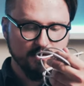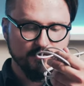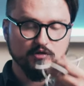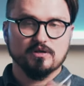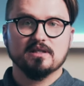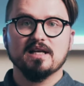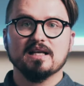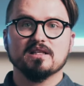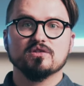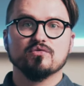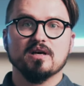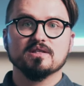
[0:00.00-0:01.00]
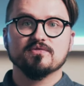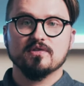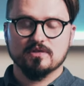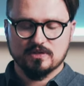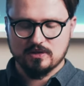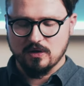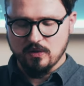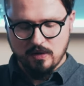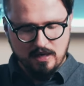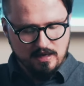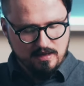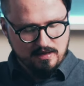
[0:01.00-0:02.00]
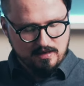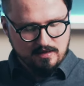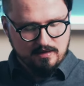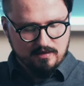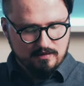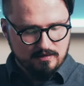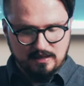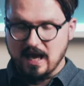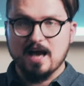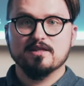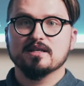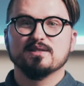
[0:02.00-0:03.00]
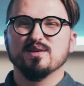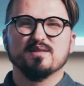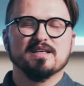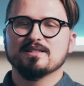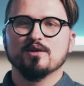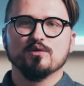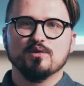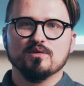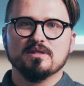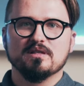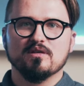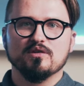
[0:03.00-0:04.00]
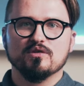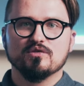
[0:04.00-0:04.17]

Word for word: for the data transfer so yeah just just don't use it on your